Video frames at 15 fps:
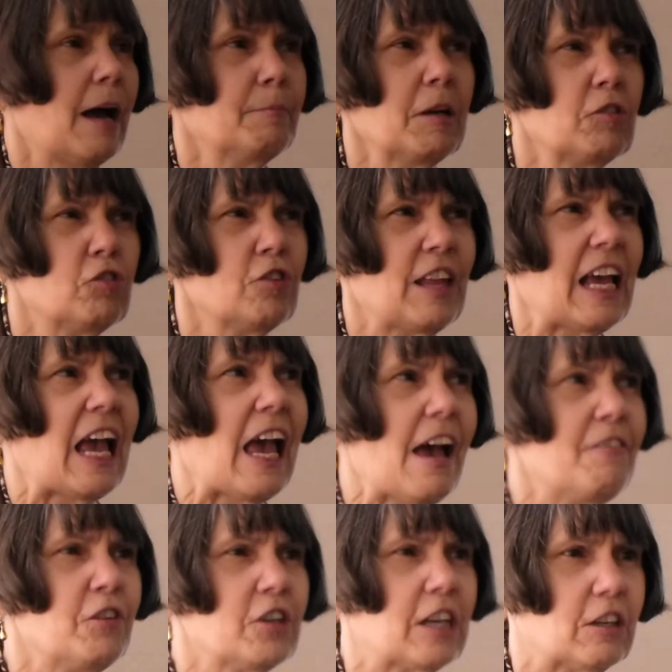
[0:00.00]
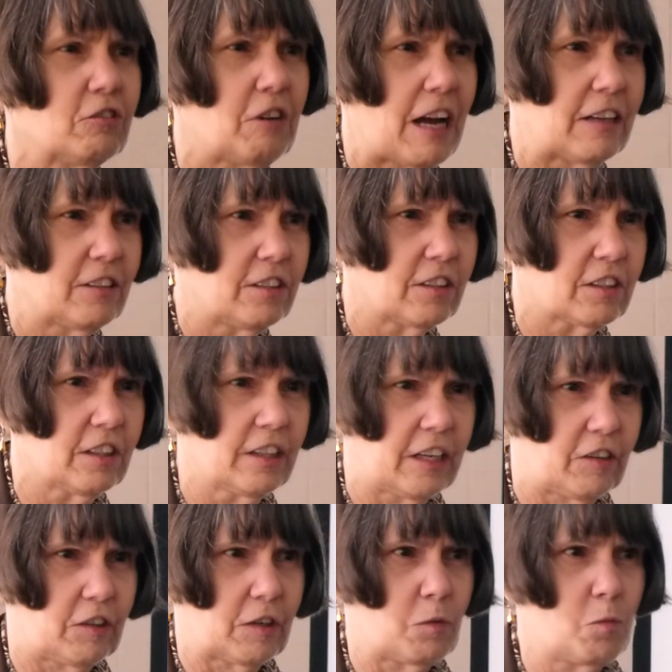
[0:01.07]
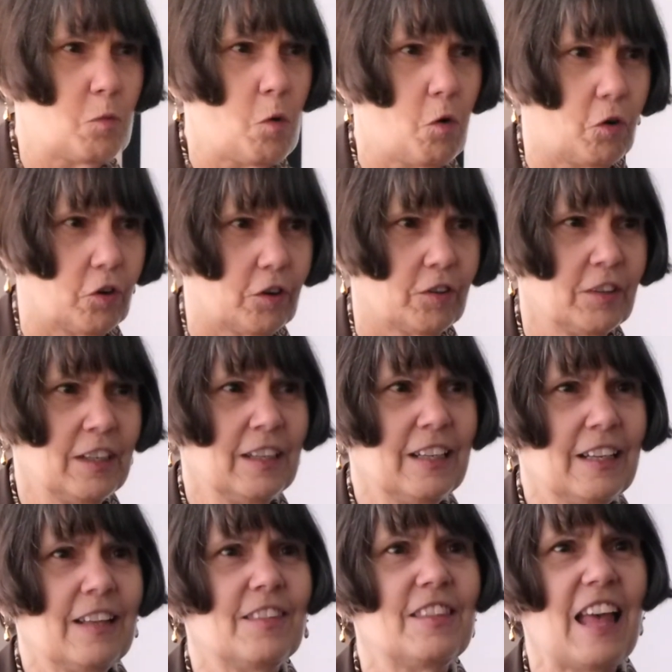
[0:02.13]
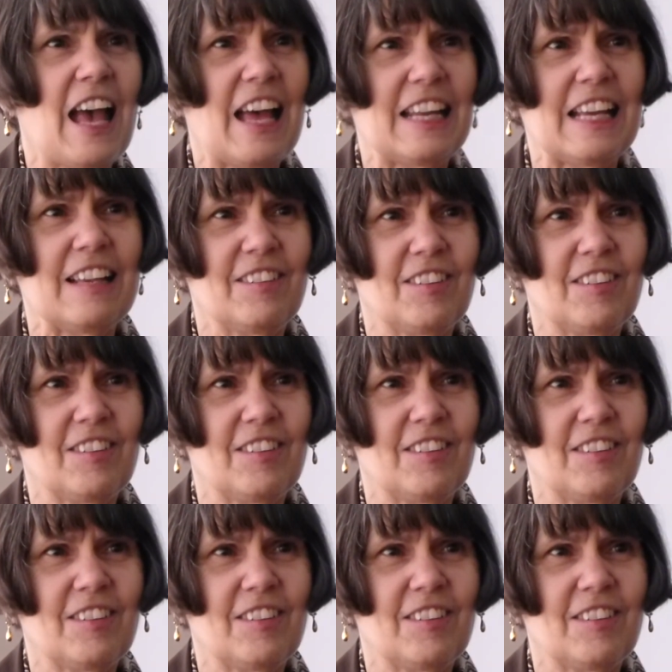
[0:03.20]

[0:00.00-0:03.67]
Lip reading: I'm not sure they ever get around to declaring war. That